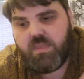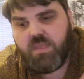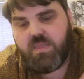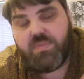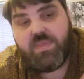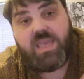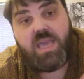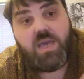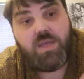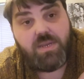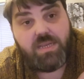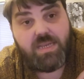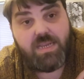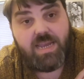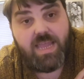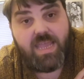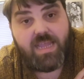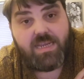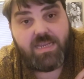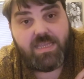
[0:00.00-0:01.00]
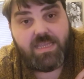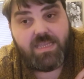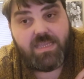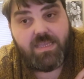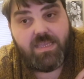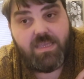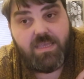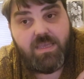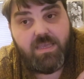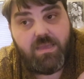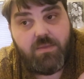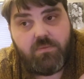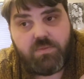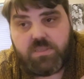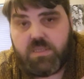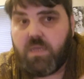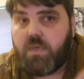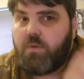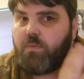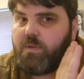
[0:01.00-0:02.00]
The elderly lady was
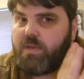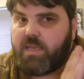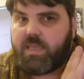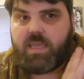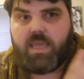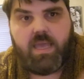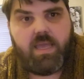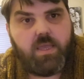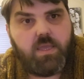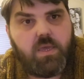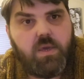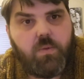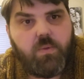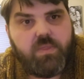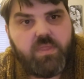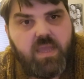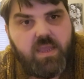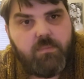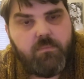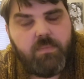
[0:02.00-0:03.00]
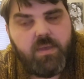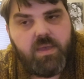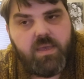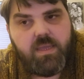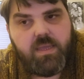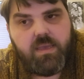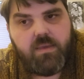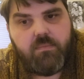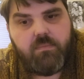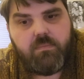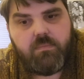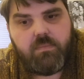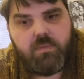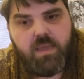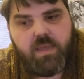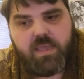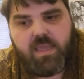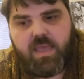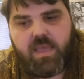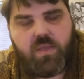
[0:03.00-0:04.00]
like, oh, well, I can't go without my,
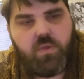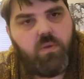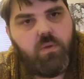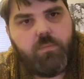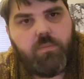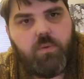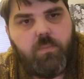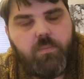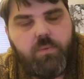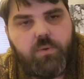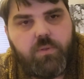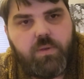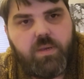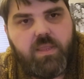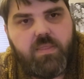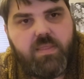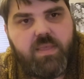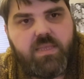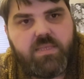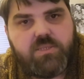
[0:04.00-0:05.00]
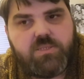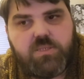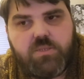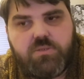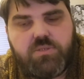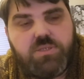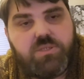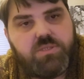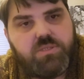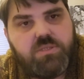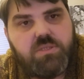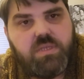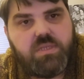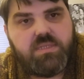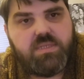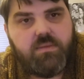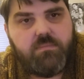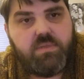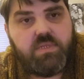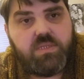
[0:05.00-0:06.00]
I can't go up on board like this. So she
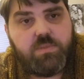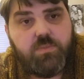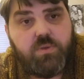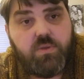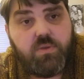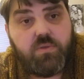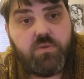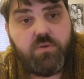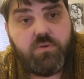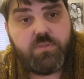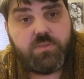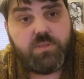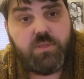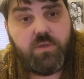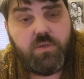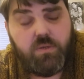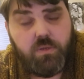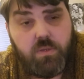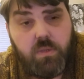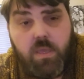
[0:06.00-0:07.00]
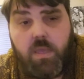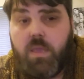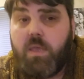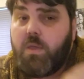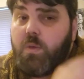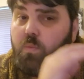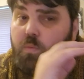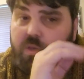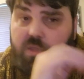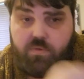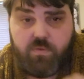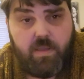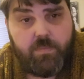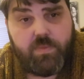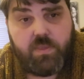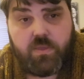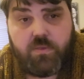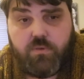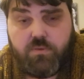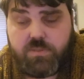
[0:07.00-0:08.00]
attempted to put a corset on. When he grabbed
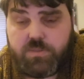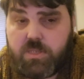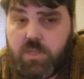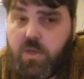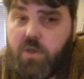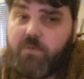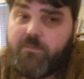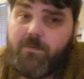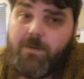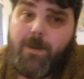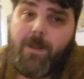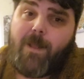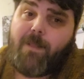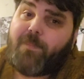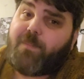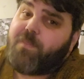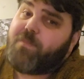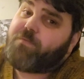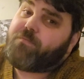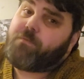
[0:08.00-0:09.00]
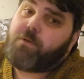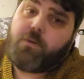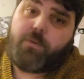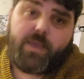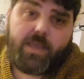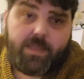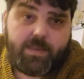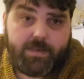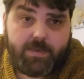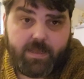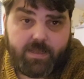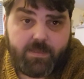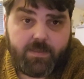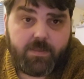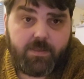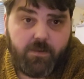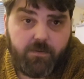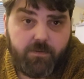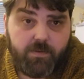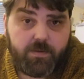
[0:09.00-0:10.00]
the corset off her and threw it down the
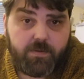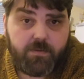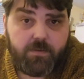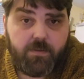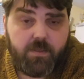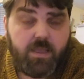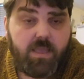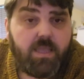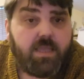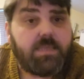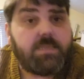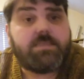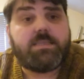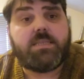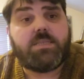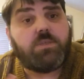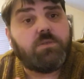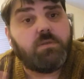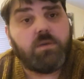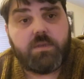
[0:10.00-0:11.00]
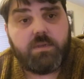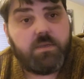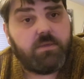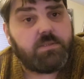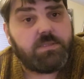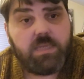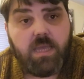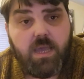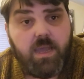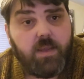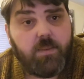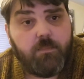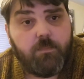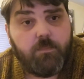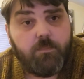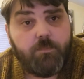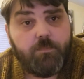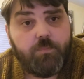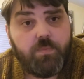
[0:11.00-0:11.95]
corridor and said, you got no time,